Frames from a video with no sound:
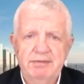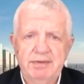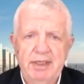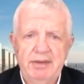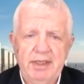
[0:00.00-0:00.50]
And
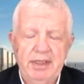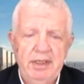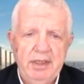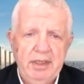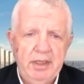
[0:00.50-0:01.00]
I think
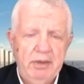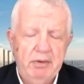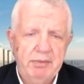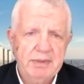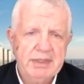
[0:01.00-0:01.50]

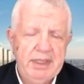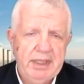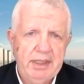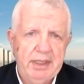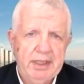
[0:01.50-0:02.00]
what we're
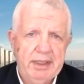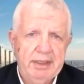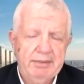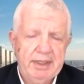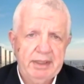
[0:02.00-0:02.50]
seeing
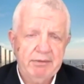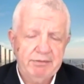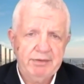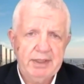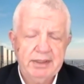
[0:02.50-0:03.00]
getting
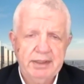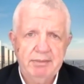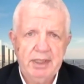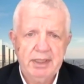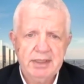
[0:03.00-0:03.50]
reflected in
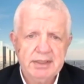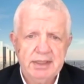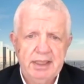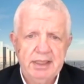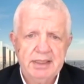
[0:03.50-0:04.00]
markets
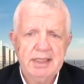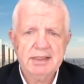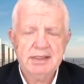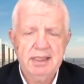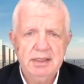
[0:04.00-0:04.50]
today is that
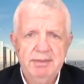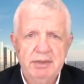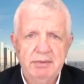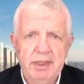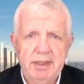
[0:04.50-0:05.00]
sentiment
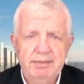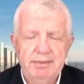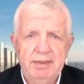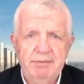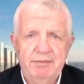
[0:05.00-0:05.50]
where
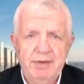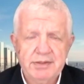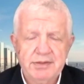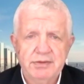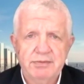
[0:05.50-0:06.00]

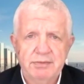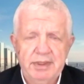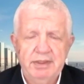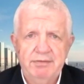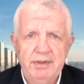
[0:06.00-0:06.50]
investors
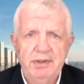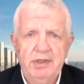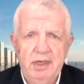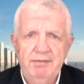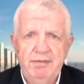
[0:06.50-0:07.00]
really feel
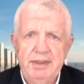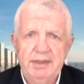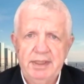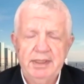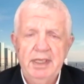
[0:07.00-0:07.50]
confident
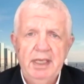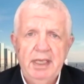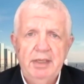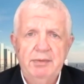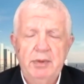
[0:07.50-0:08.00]
that
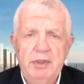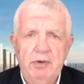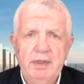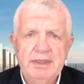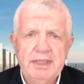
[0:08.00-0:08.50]
we're
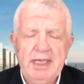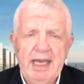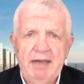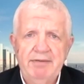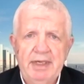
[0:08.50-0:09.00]
going to
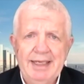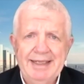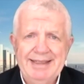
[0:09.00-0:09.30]
have a